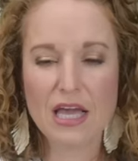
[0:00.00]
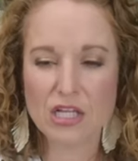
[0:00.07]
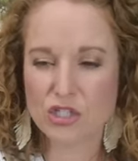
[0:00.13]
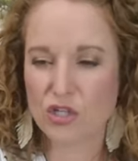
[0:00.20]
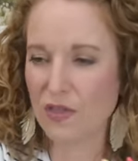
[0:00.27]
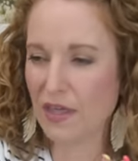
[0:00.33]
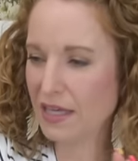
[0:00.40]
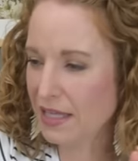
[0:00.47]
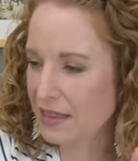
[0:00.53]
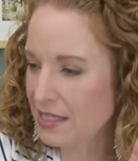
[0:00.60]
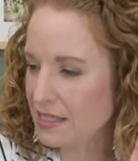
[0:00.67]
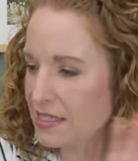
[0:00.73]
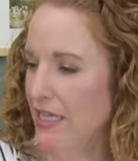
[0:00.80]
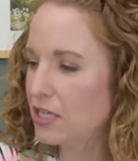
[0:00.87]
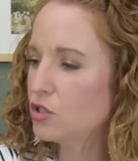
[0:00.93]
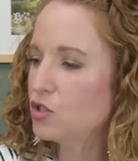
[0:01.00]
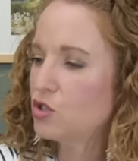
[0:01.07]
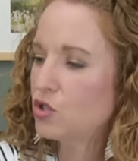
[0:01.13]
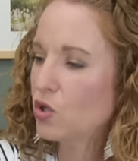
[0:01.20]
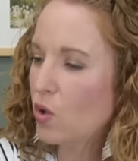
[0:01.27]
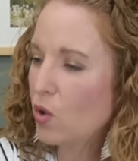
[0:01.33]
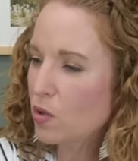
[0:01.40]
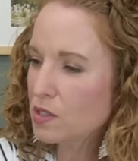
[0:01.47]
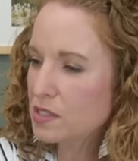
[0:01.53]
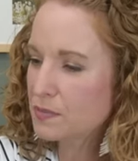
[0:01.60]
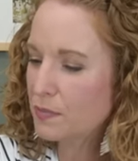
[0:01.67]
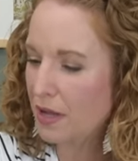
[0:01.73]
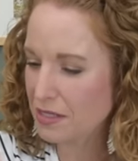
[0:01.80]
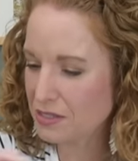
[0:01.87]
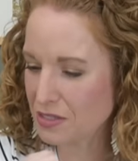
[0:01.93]
So they get these like dull
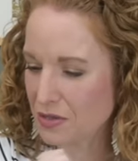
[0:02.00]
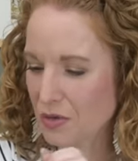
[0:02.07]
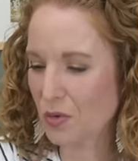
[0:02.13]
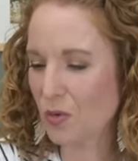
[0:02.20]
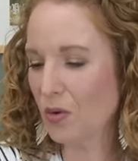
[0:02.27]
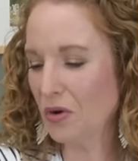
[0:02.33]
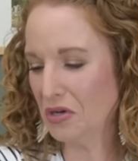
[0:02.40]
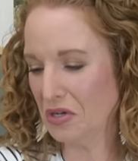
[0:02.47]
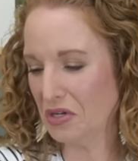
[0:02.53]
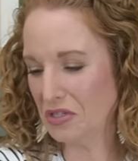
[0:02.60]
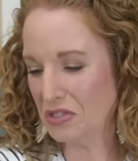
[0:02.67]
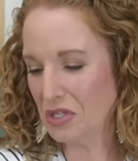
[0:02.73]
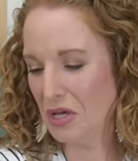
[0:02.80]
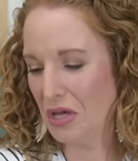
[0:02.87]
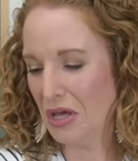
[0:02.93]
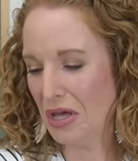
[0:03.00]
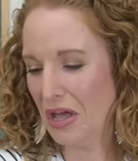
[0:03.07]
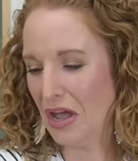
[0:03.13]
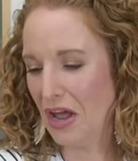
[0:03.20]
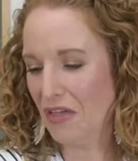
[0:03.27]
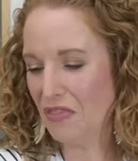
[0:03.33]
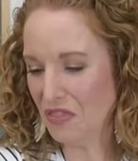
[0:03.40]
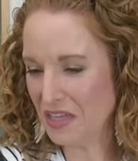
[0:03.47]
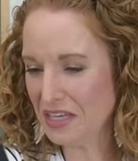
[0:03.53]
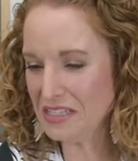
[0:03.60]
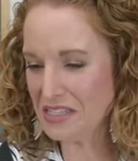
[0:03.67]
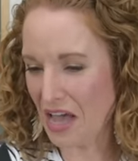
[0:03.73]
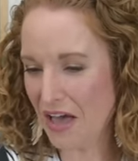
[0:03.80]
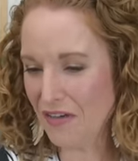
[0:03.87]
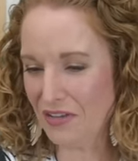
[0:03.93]
spots in the corners and
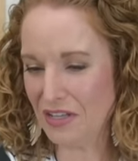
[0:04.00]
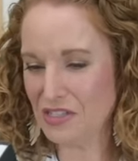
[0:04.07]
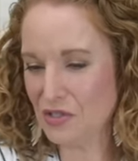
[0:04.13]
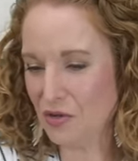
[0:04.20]
these have it.